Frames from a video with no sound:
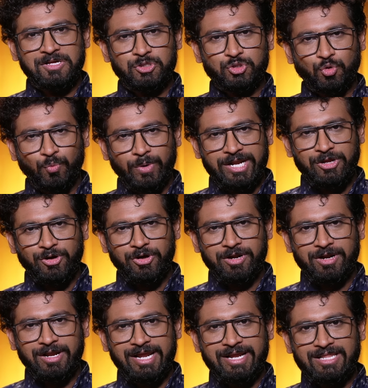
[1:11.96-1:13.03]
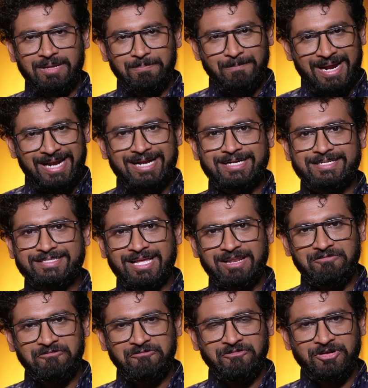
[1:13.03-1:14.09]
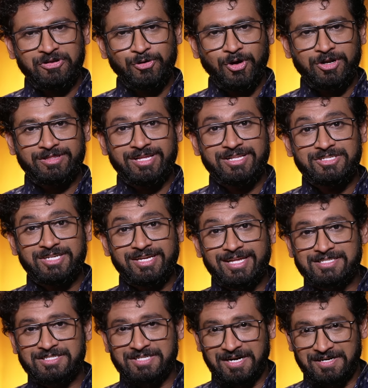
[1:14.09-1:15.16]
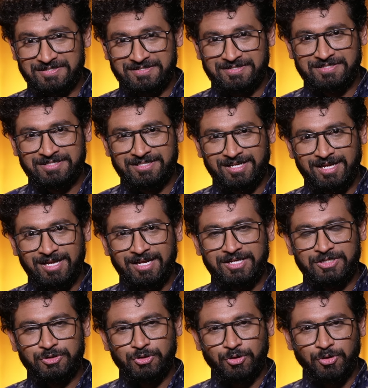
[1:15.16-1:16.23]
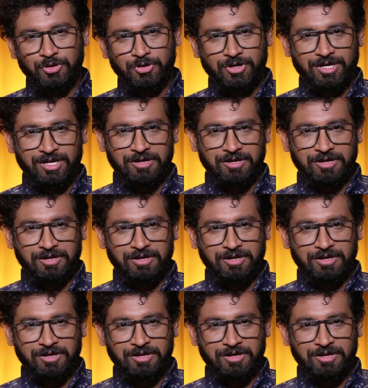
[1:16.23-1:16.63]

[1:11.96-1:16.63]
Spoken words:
So when you are in the bed itself, your Dinacharya starts. So